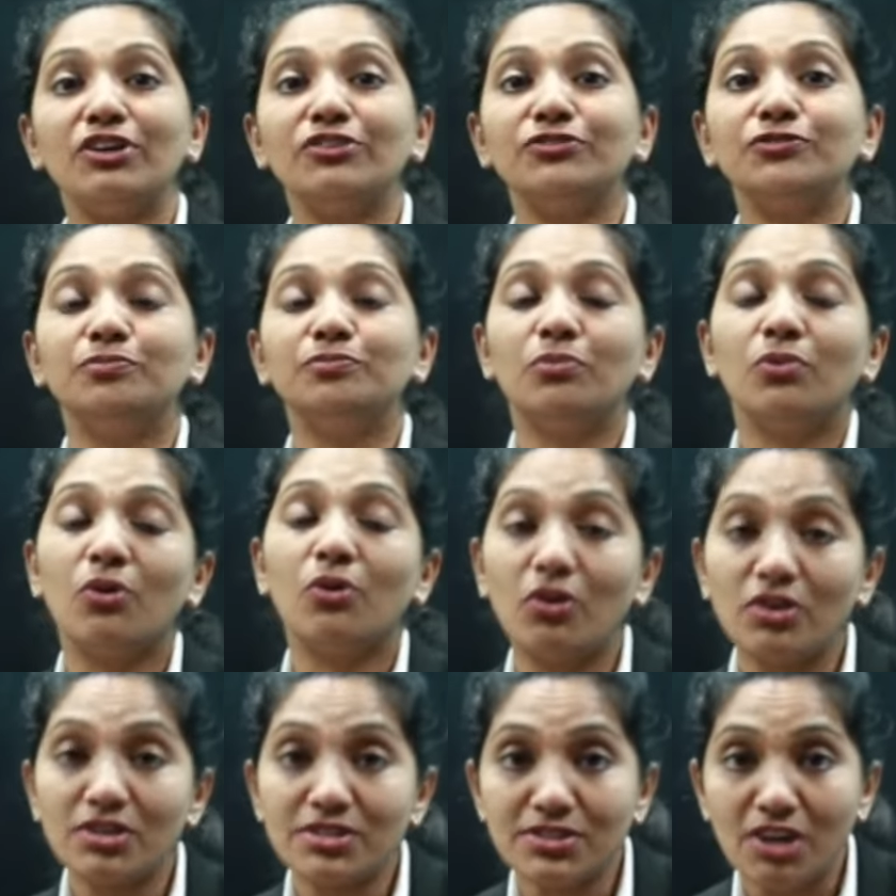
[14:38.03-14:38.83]
of
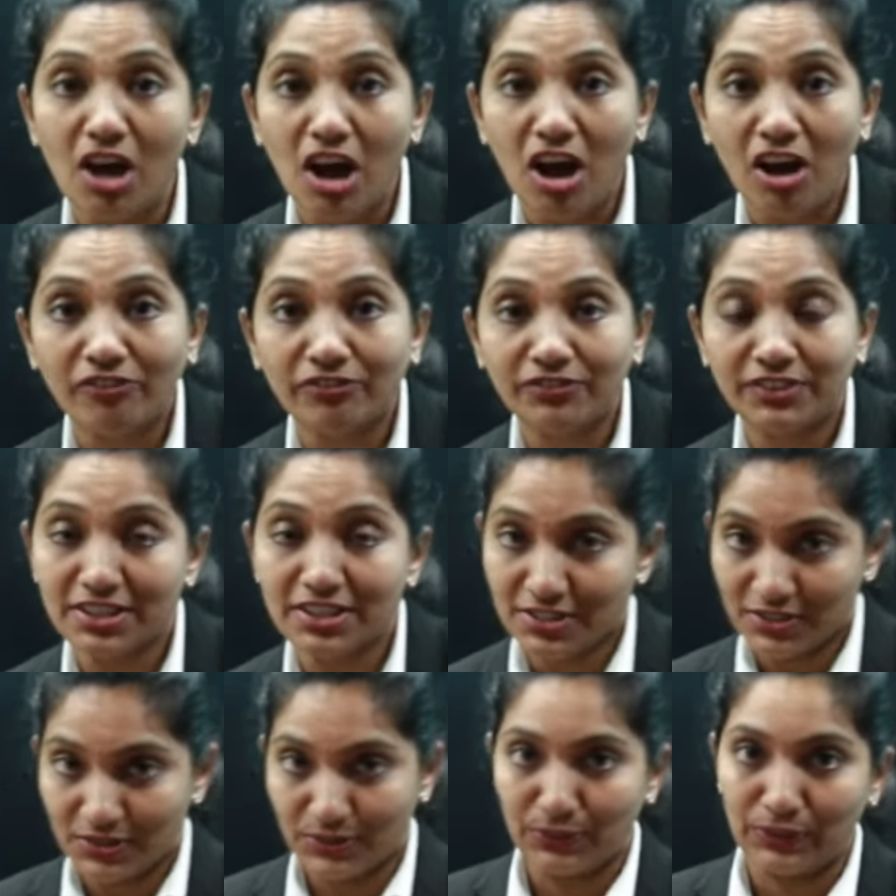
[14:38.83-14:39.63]
moles of the
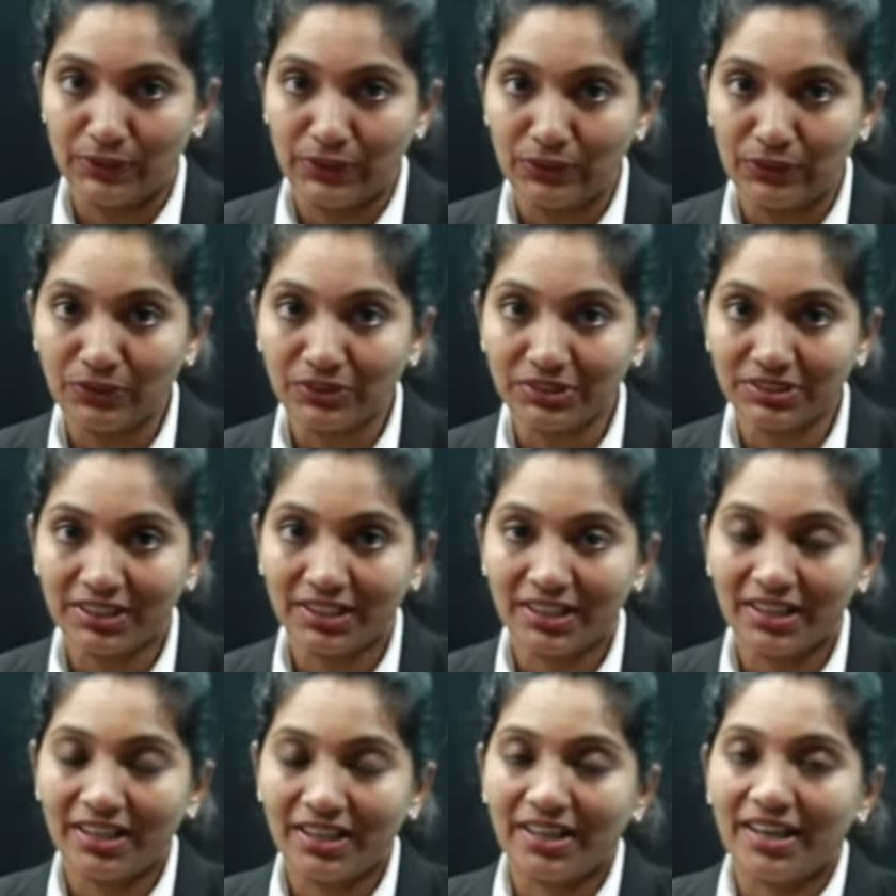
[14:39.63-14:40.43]
solute
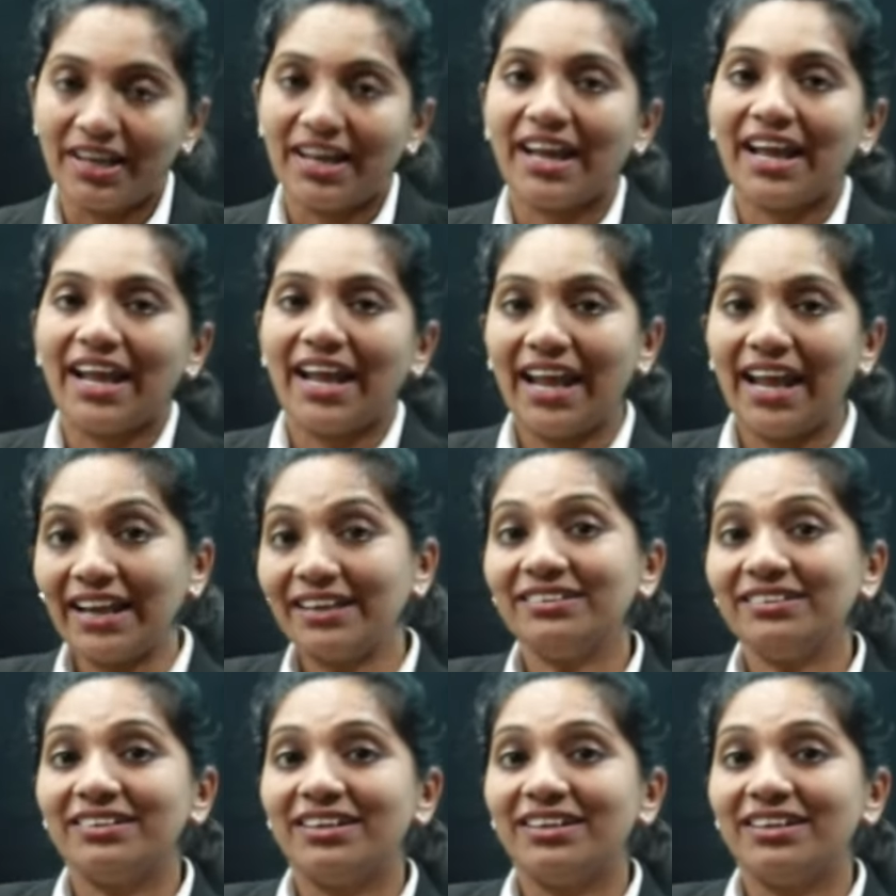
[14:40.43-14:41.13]
in